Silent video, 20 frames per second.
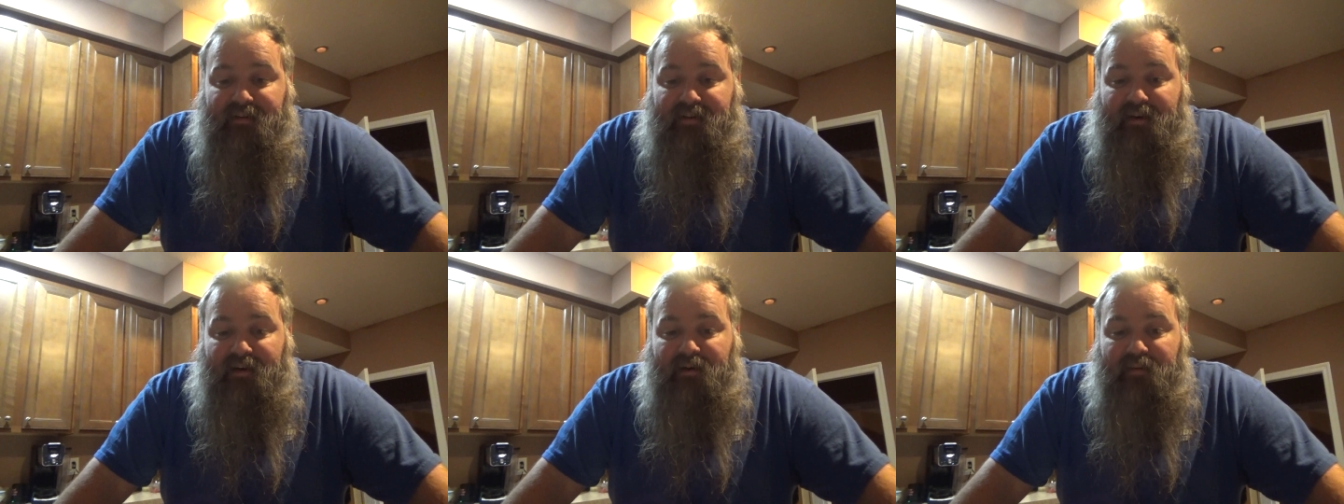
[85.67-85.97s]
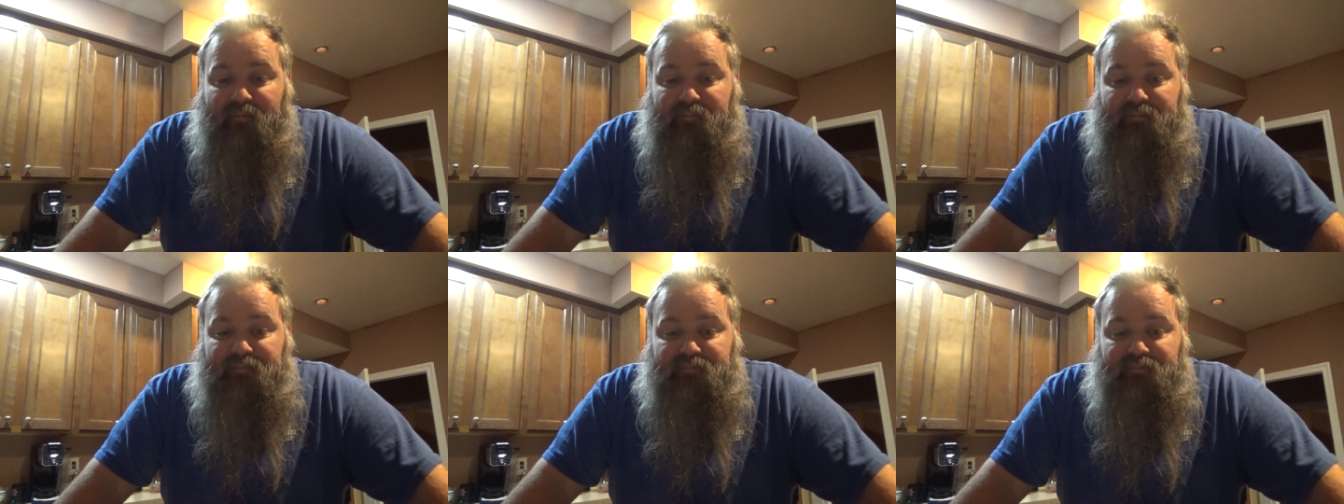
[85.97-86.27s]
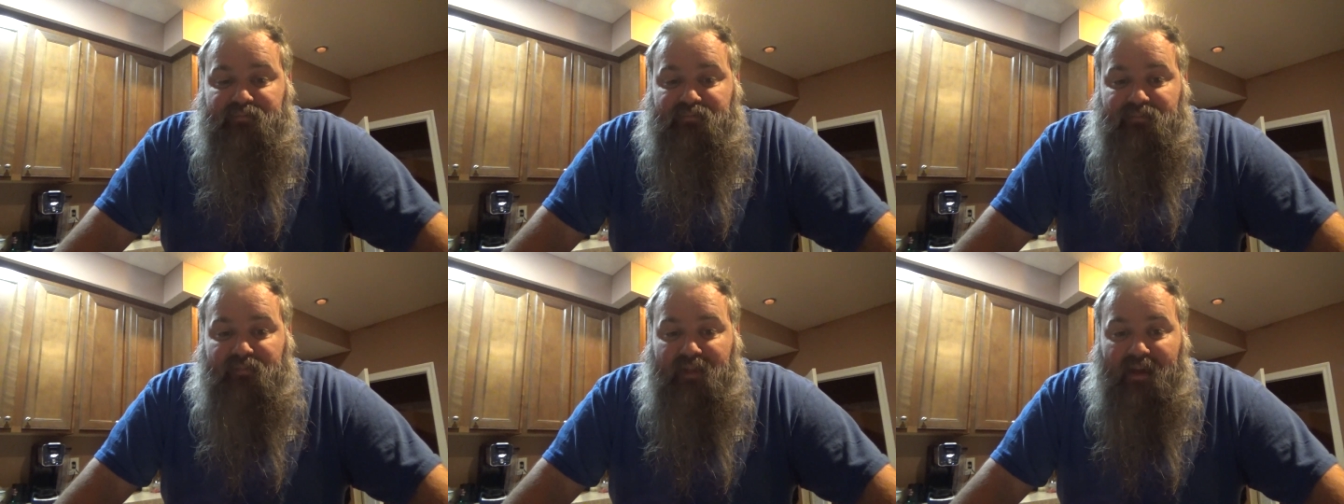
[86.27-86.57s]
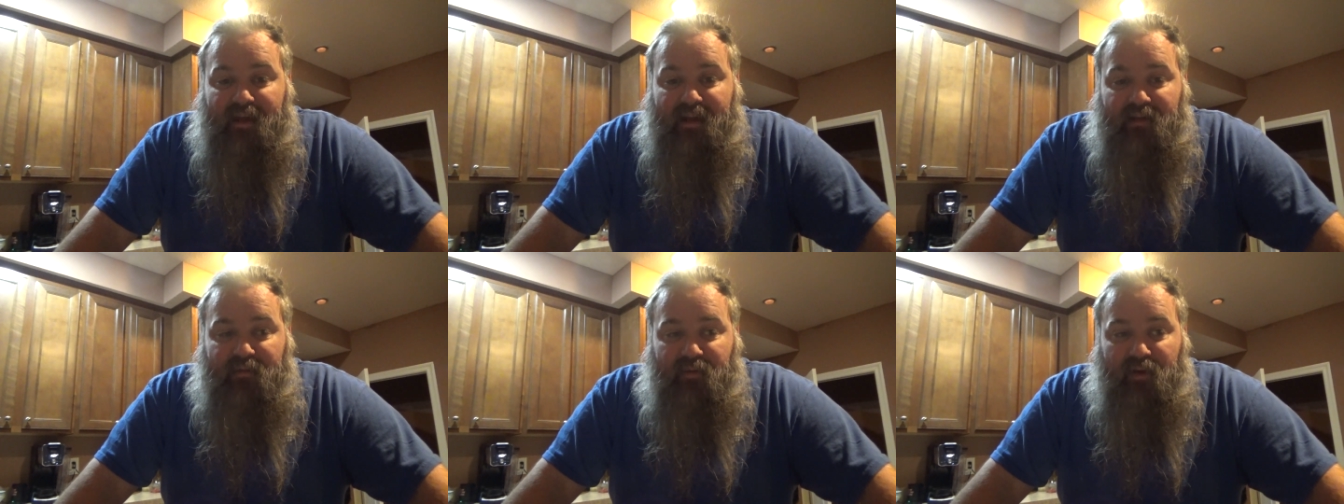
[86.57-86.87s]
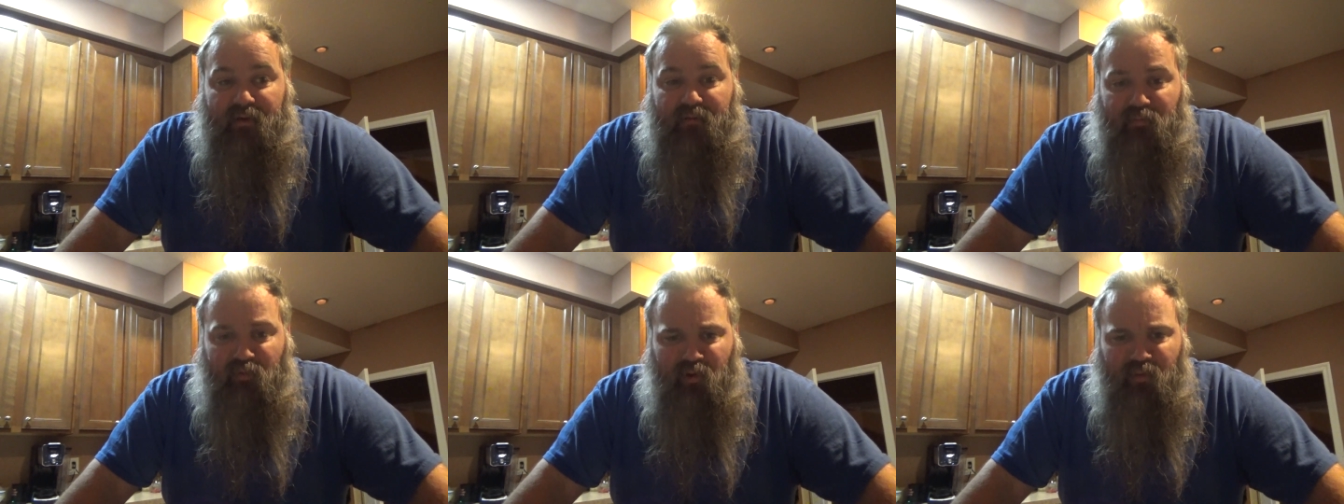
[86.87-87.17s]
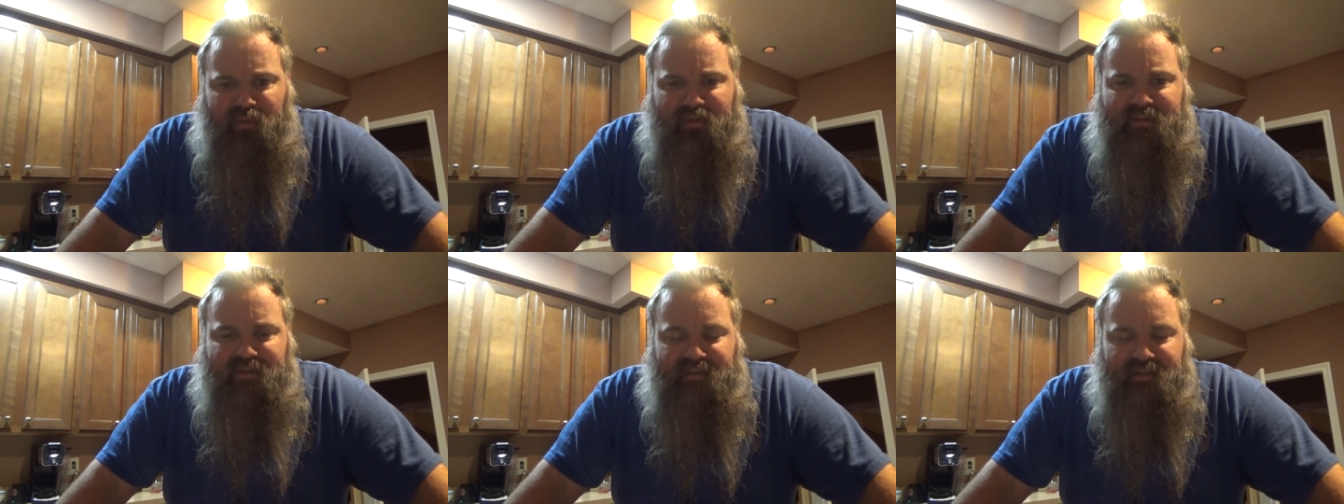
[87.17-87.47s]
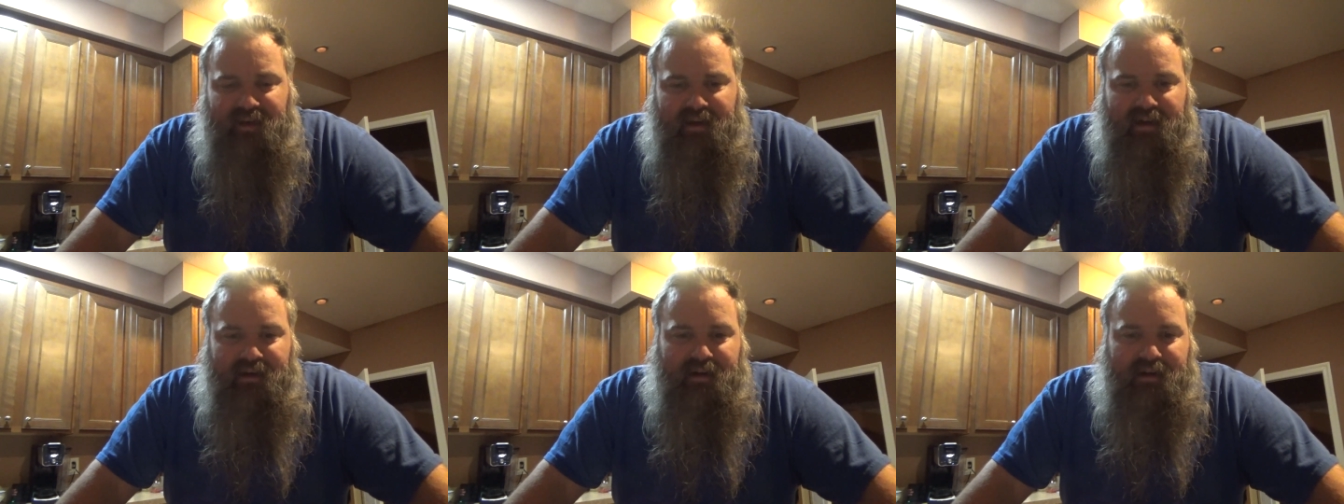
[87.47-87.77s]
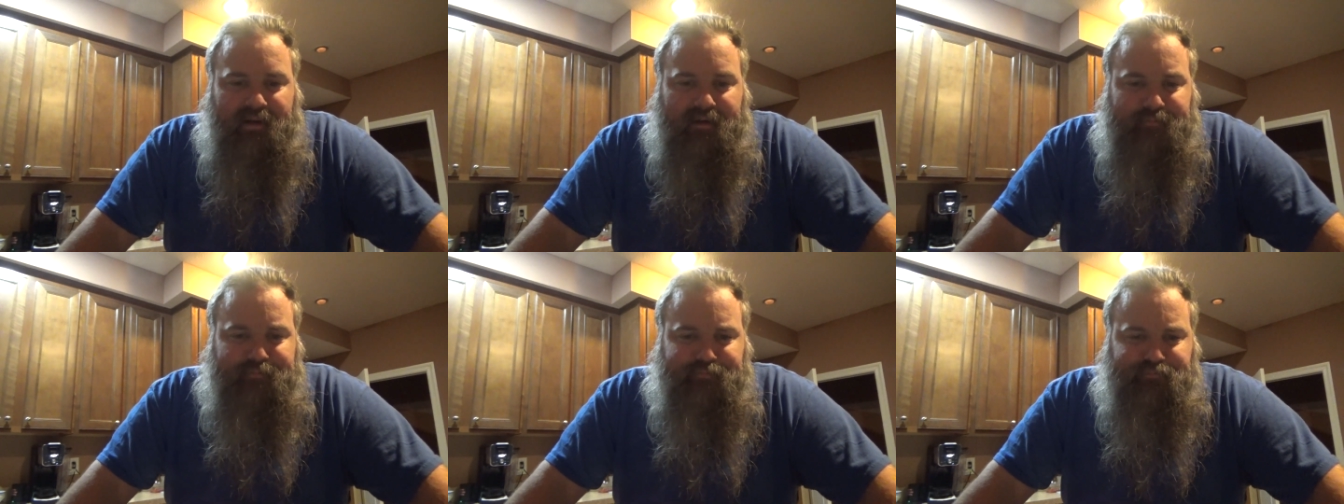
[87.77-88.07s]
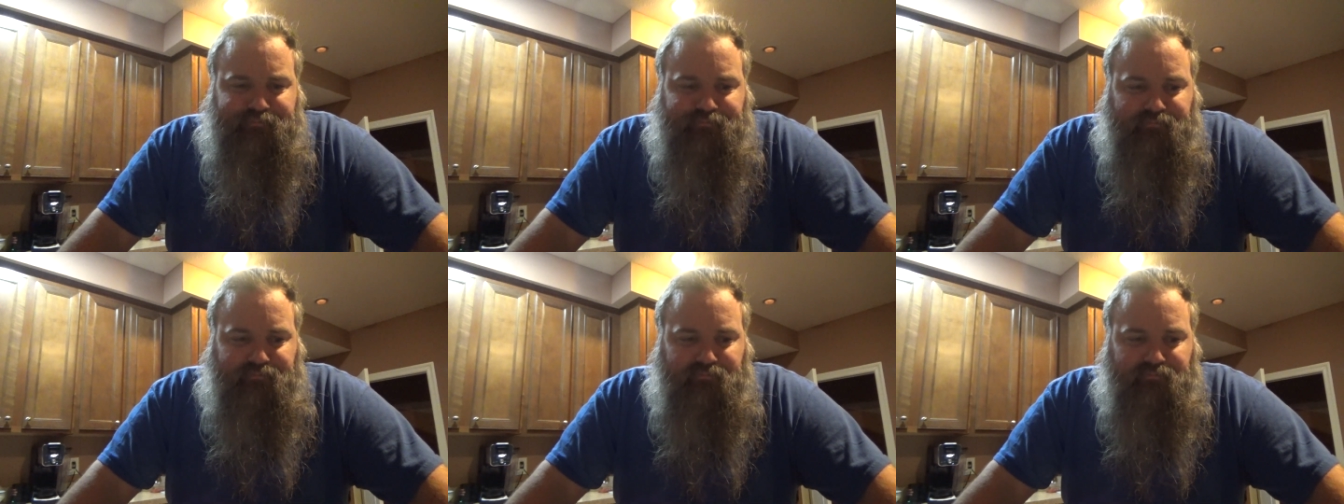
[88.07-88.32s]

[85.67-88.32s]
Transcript: Um, I had a, a, real busy day today,